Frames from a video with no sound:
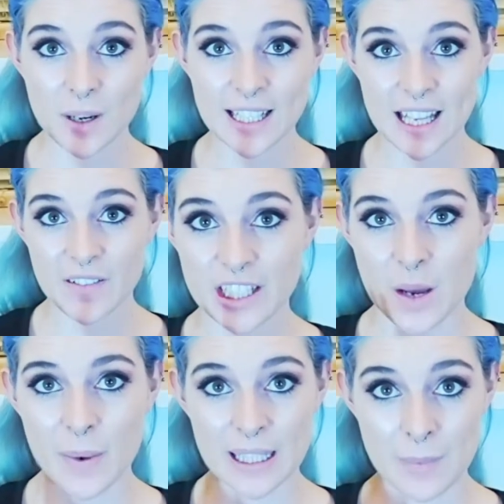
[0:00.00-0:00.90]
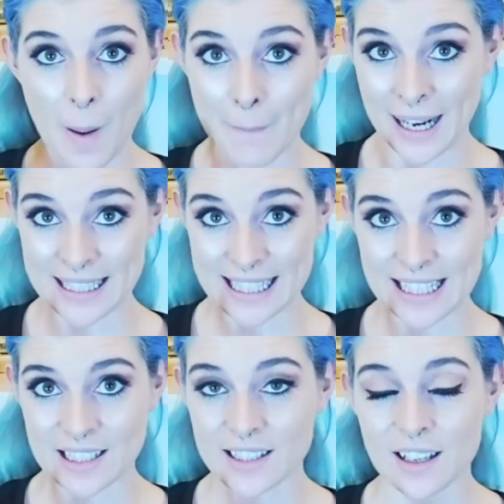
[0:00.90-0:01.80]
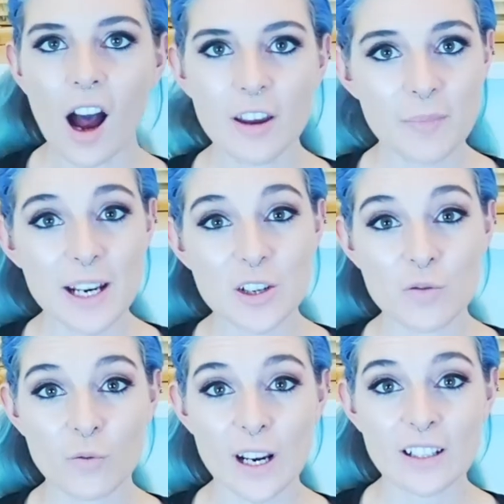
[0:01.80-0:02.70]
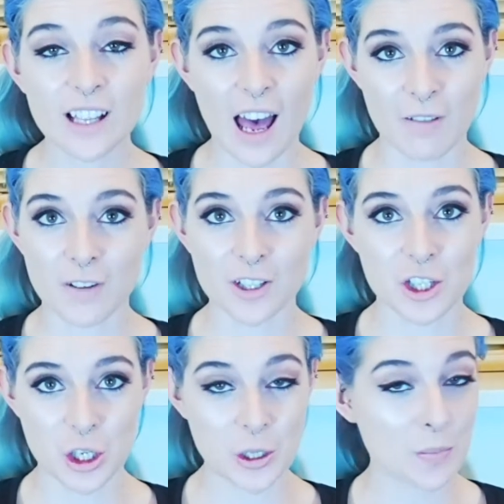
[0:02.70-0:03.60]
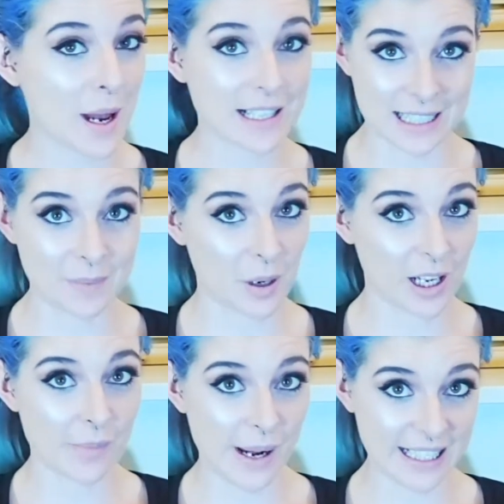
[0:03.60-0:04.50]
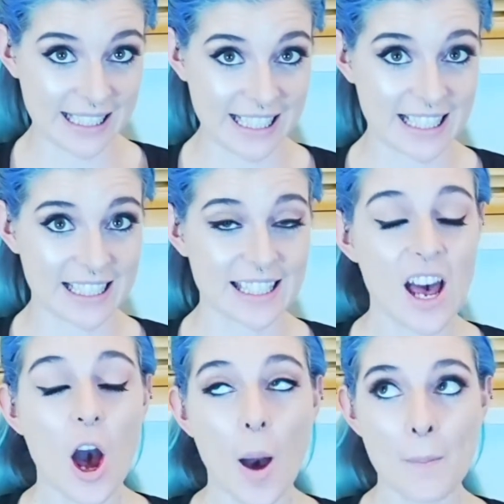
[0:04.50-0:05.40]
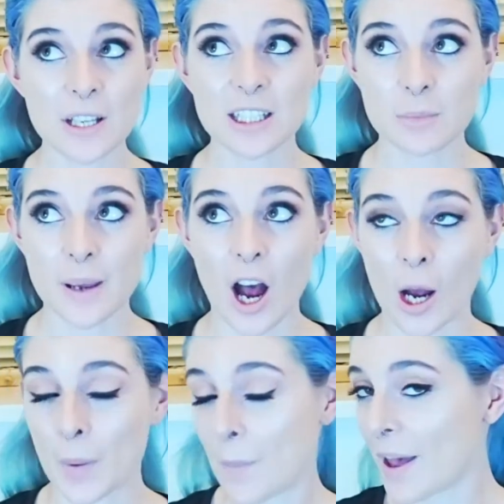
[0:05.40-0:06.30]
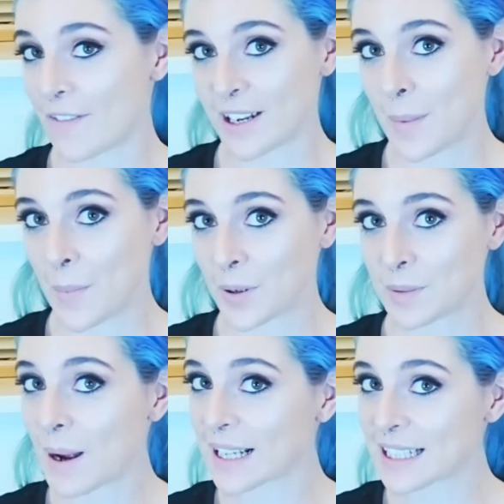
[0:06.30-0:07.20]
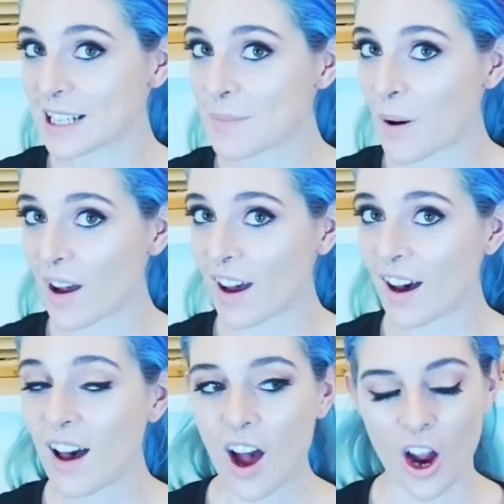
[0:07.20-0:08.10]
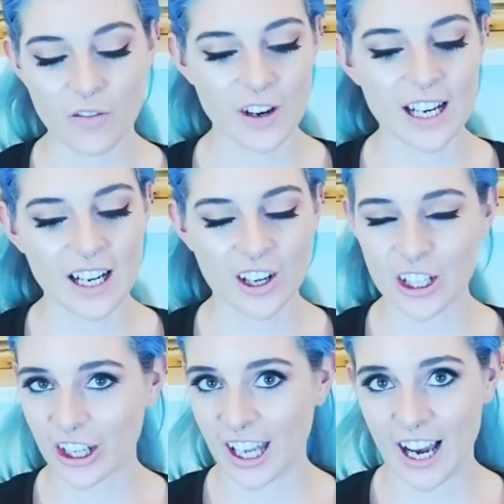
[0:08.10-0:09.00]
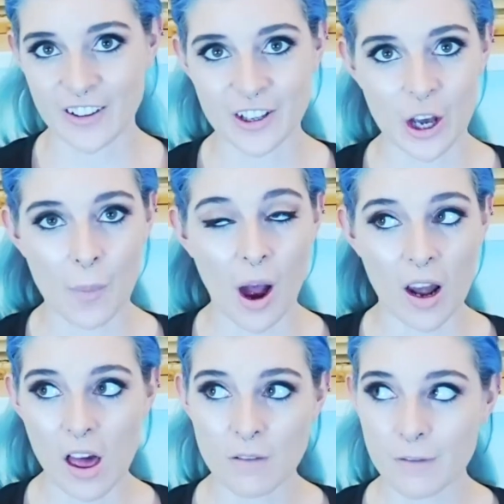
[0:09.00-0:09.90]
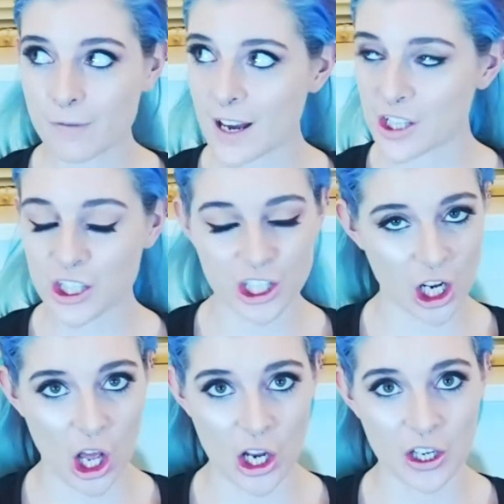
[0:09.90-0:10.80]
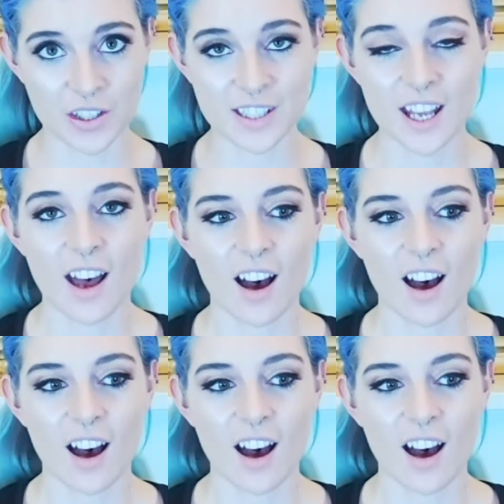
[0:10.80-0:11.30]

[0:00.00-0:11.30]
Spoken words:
money saving tip is about magazines. I've made a real effort to spend less money on magazines. I must admit I'm a bit of an impulse magazine buyer. I really like looking at them. I love fashion and clothes,